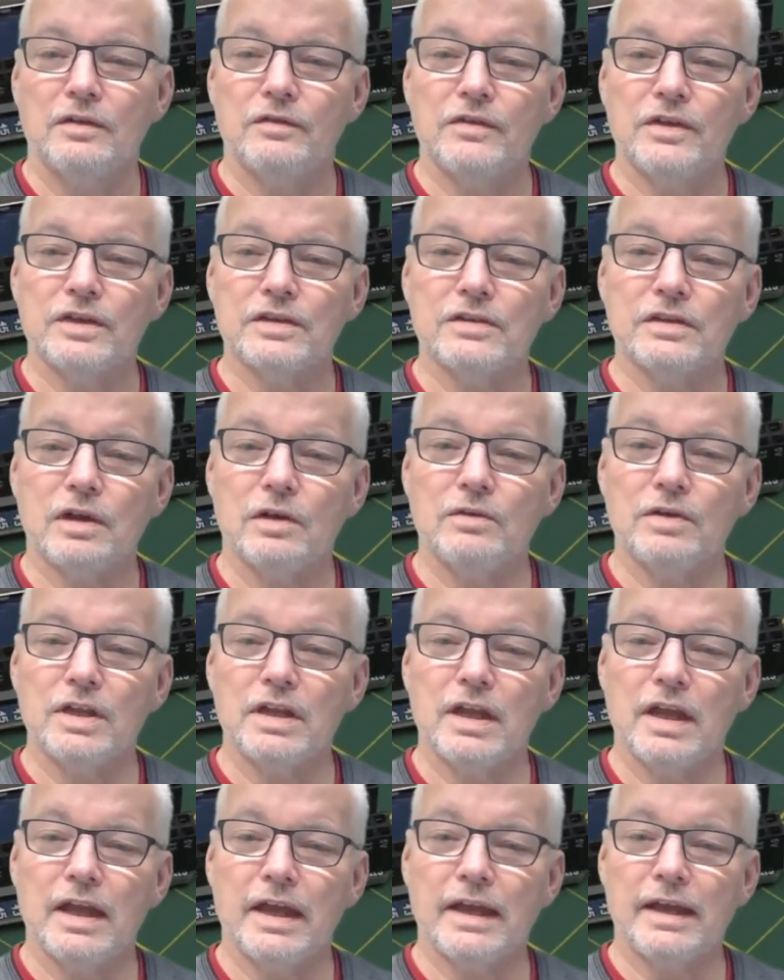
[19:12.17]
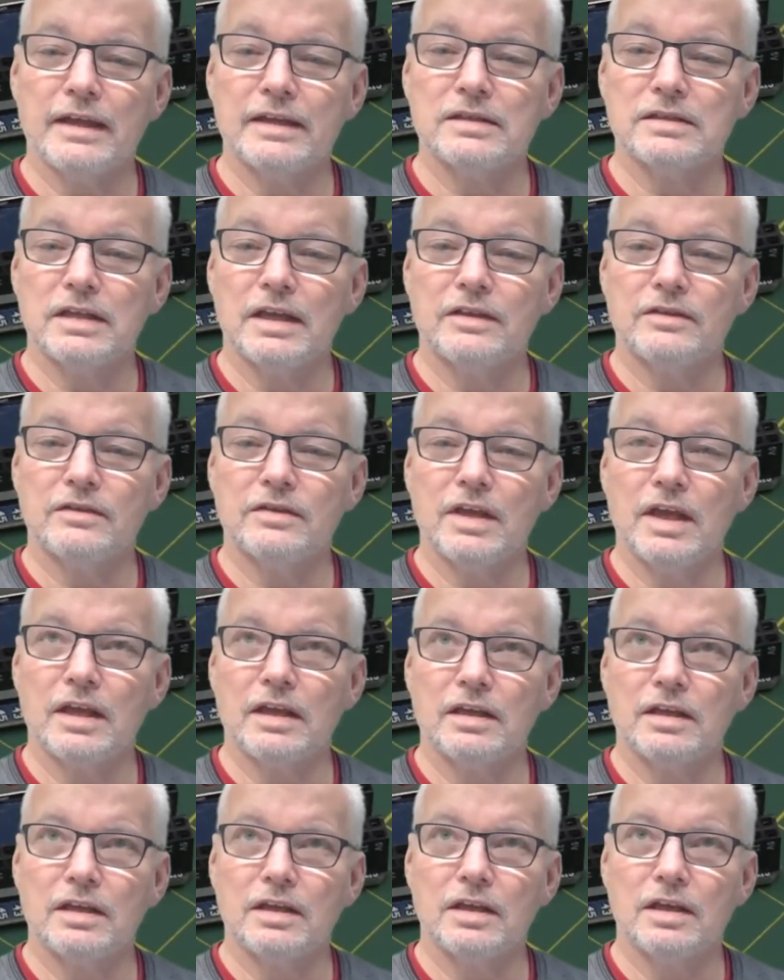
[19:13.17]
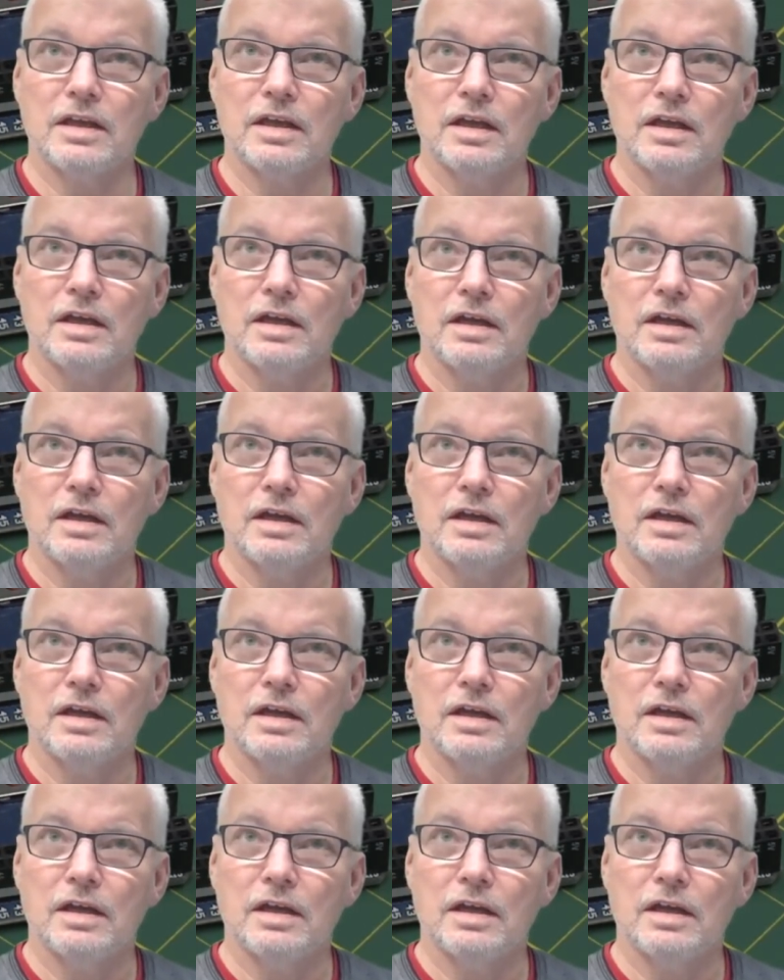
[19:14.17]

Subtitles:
This only has, I think,